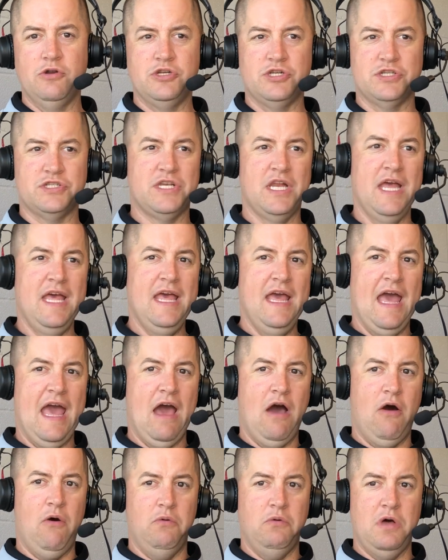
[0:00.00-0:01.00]
just
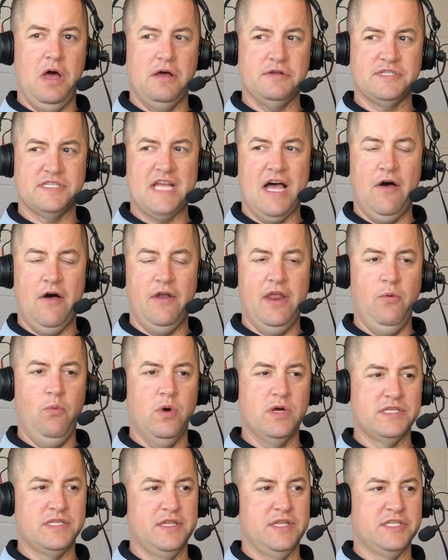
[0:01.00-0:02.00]
how solid he
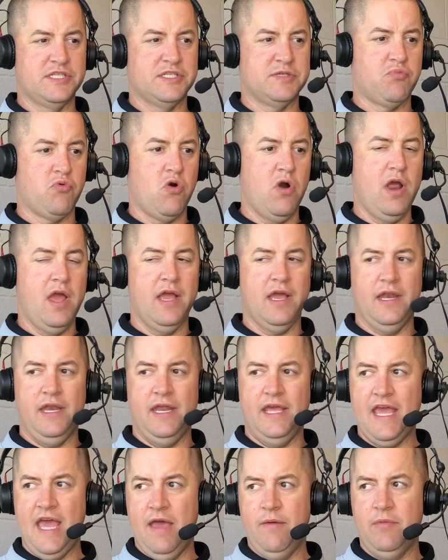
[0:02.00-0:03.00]
was in the spring, and
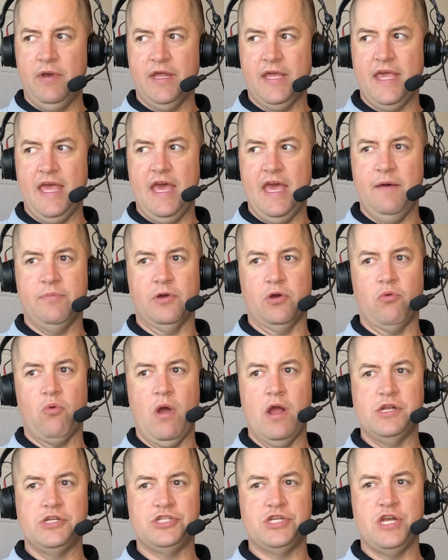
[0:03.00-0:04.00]
he came into camp in
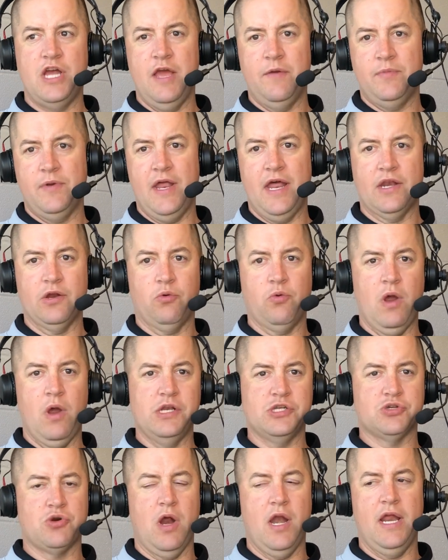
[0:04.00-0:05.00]
great shape and had a
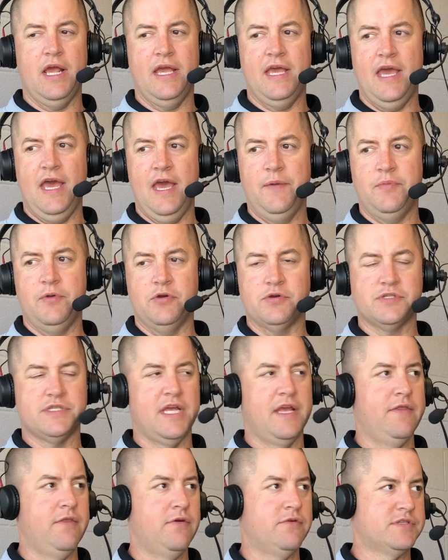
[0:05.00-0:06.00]
great training camp, and you're
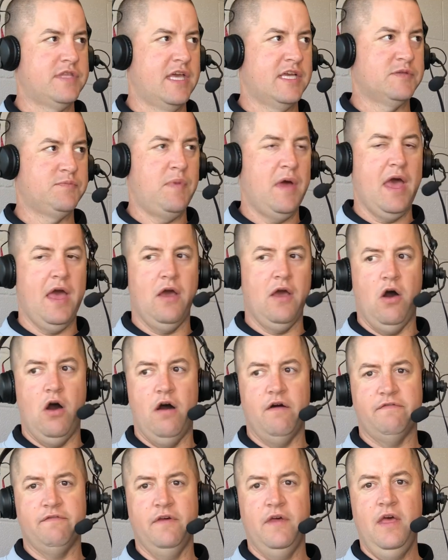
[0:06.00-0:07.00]
seeing those things pay
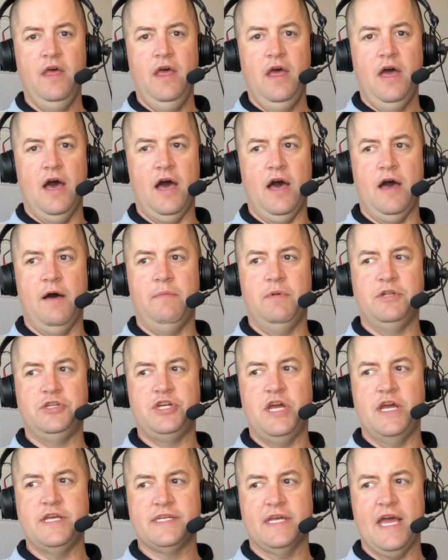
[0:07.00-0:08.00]
off. But
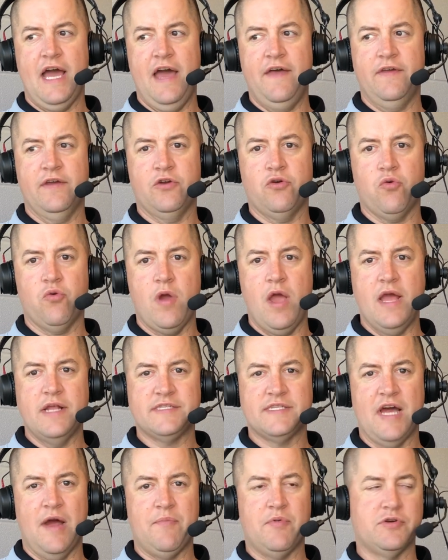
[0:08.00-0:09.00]
Jay's a guy that
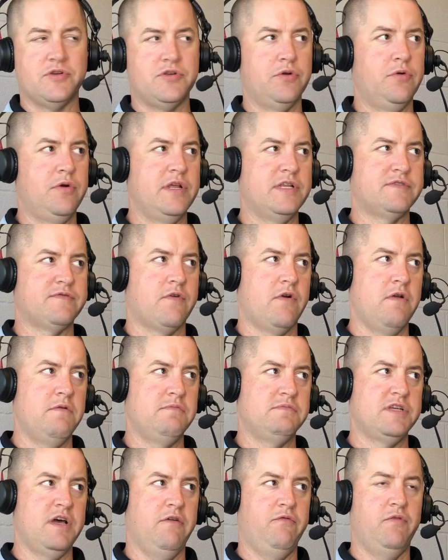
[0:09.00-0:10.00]
creates opportunities for
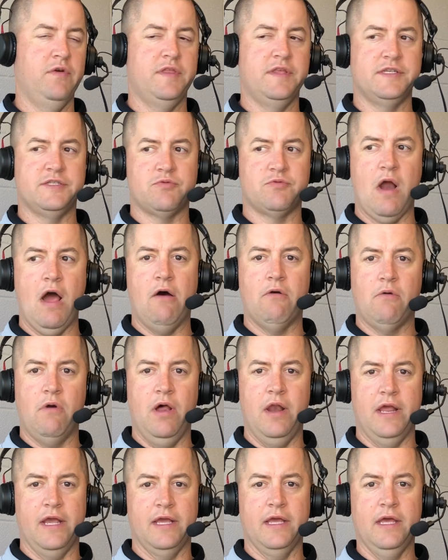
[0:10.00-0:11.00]
himself with his route
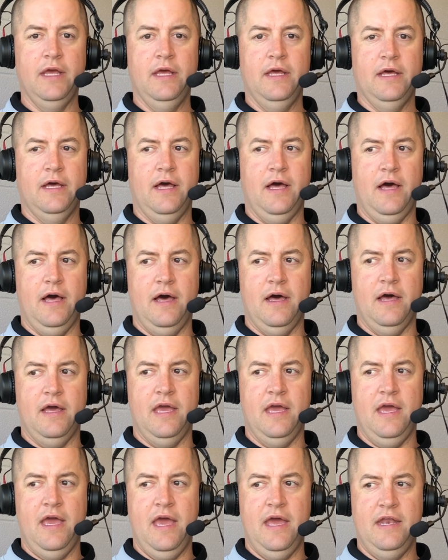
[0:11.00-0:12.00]
running.
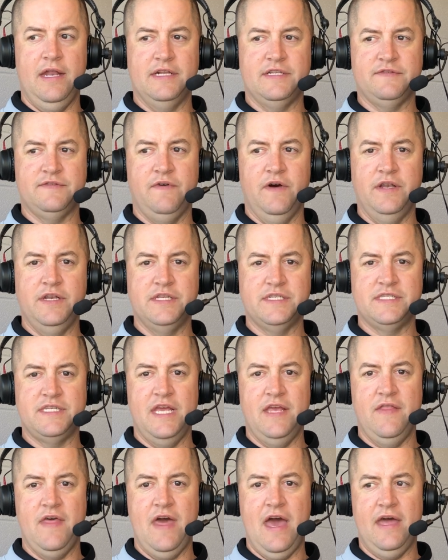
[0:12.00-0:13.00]
And it's fun to
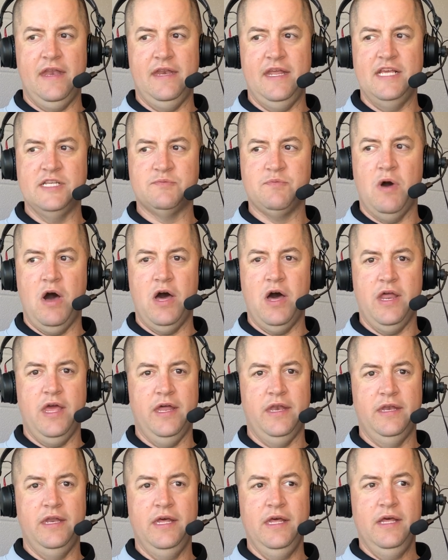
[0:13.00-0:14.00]
see that, and he's bought
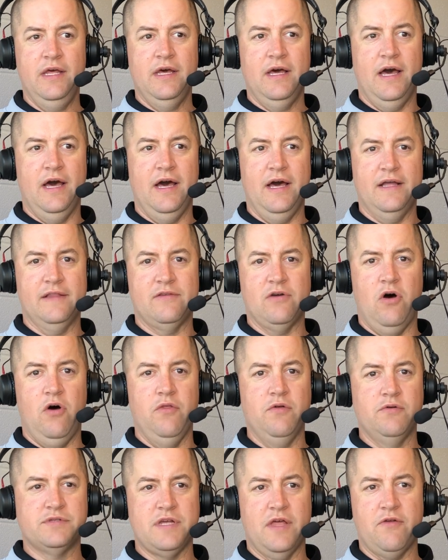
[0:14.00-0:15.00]
in to all
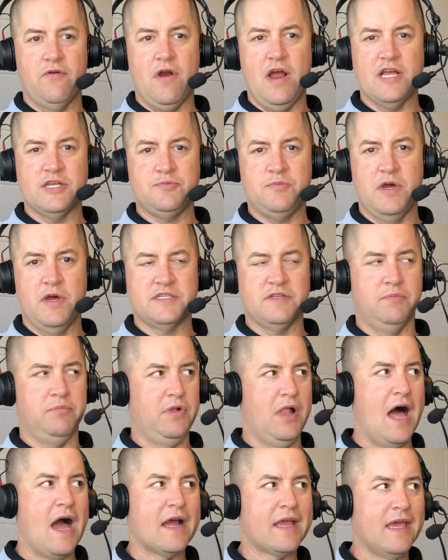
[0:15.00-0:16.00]
those other aspects of
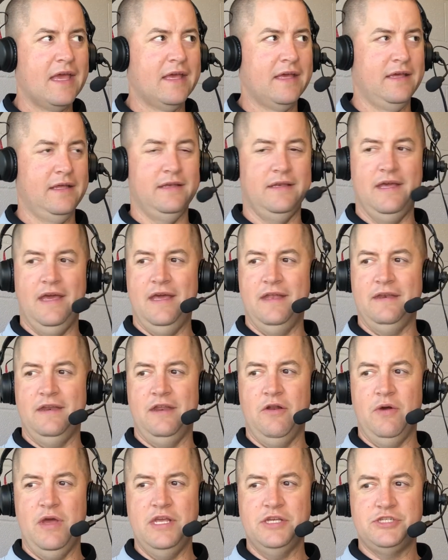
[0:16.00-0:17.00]
blocking, and
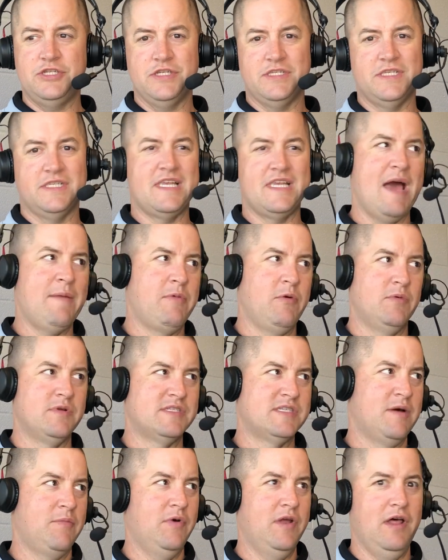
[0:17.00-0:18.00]
he's just as happy when
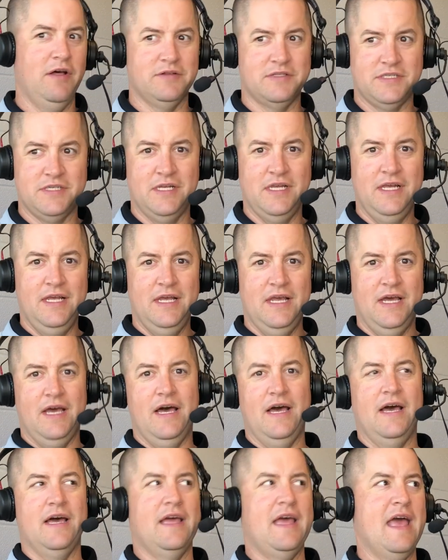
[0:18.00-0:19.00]
someone else
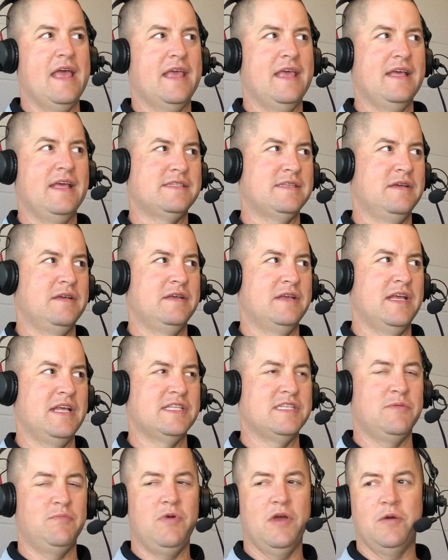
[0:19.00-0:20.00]
gets
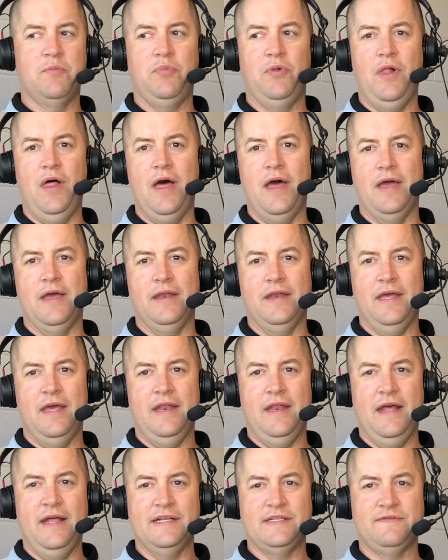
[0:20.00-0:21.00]
a big play, and
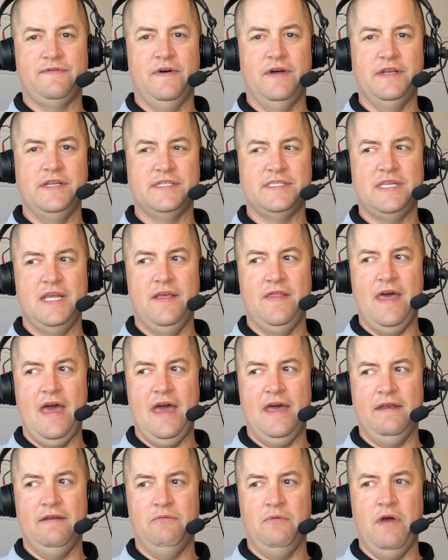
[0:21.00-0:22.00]
it's fun to see
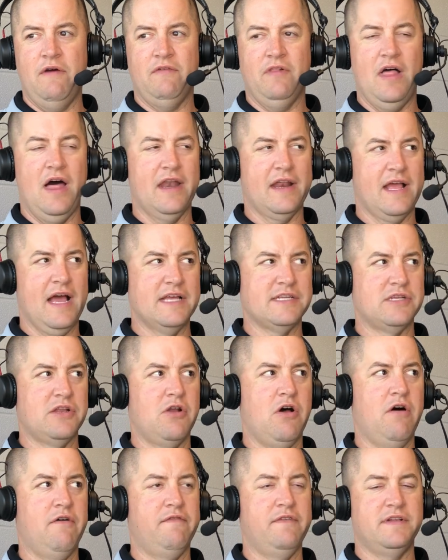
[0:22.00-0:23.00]
that. And we have a lot of guys on
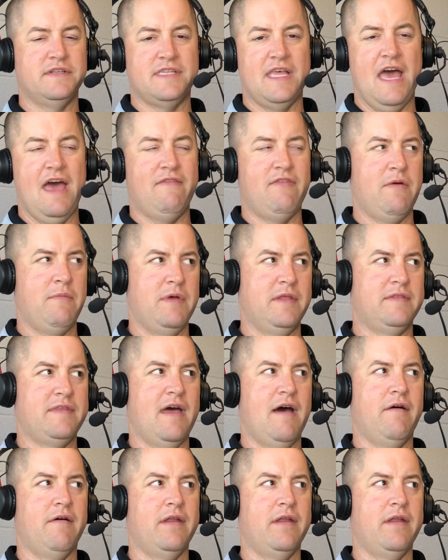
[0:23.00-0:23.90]
offense that have that mentality.